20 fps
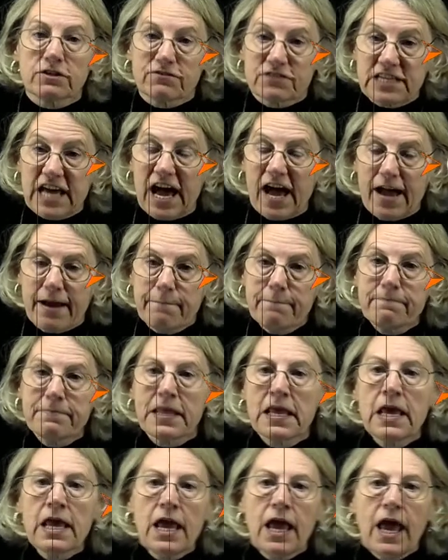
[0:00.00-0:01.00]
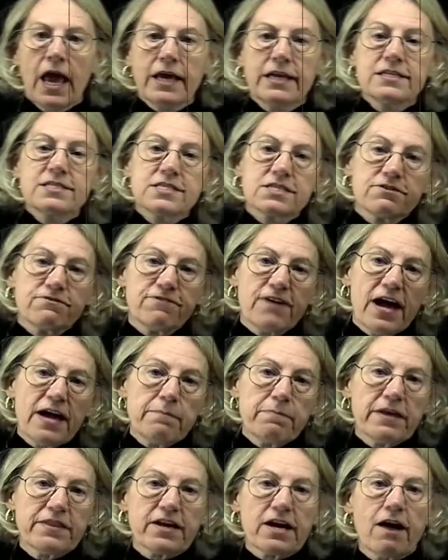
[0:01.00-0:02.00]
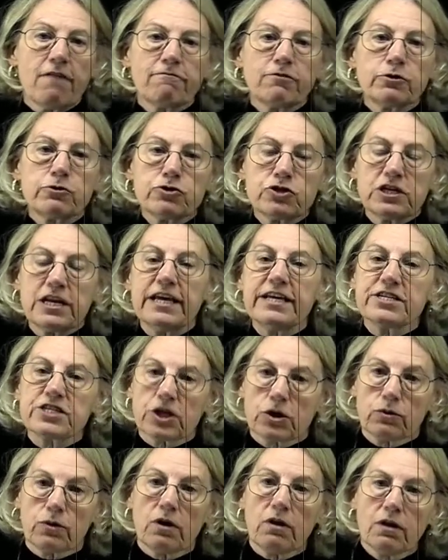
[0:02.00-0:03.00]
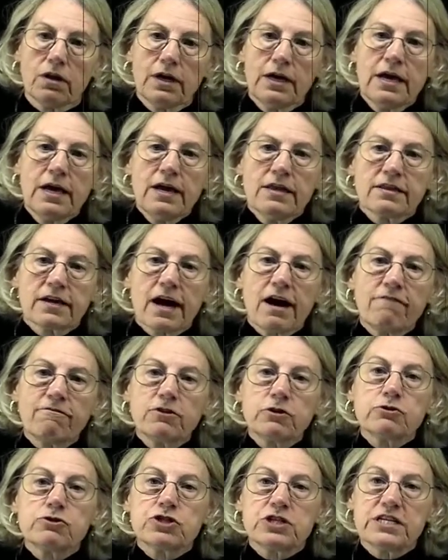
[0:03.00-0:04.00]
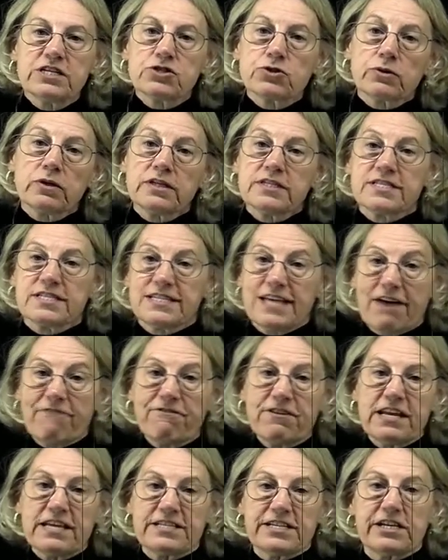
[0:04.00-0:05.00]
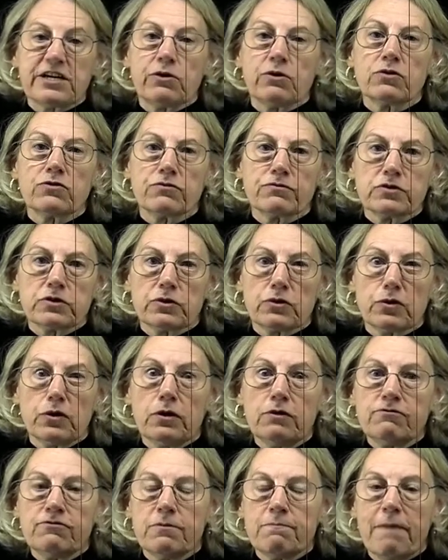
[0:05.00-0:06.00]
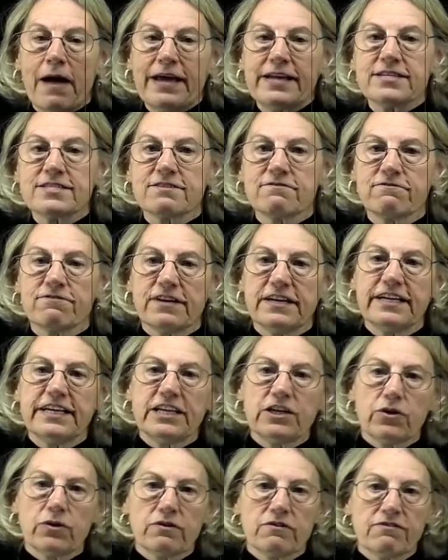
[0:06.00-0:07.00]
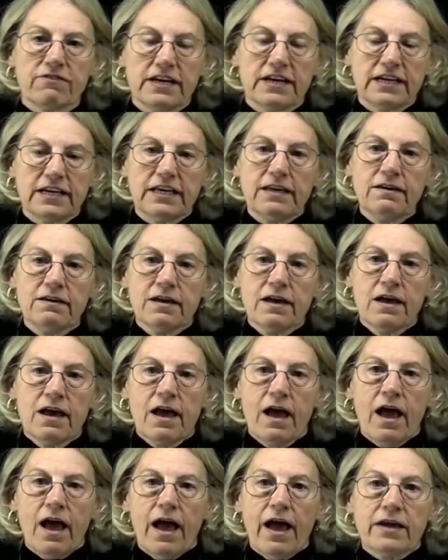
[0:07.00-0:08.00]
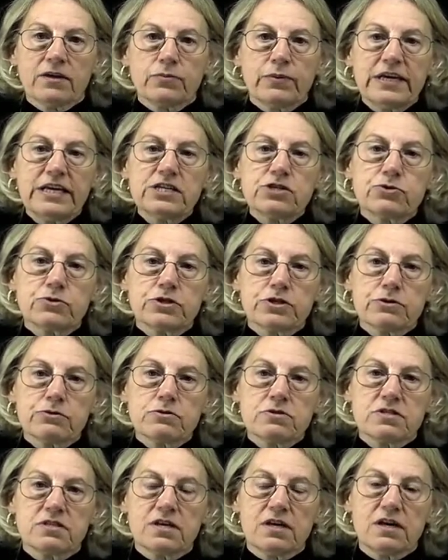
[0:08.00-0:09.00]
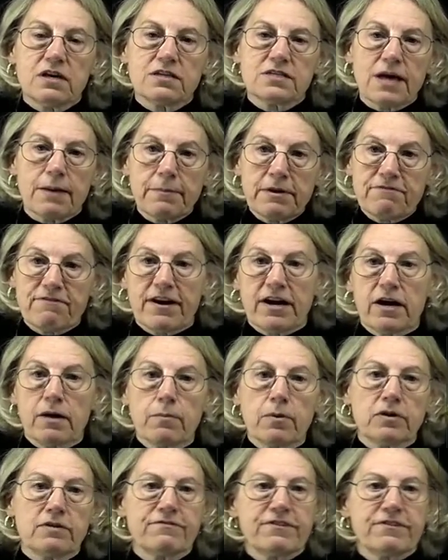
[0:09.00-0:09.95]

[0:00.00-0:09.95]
of time. And it's defined by the convolution integral. The convolution integral, it's a definite integral from minus infinity to infinity. And we introduce the dummy variable of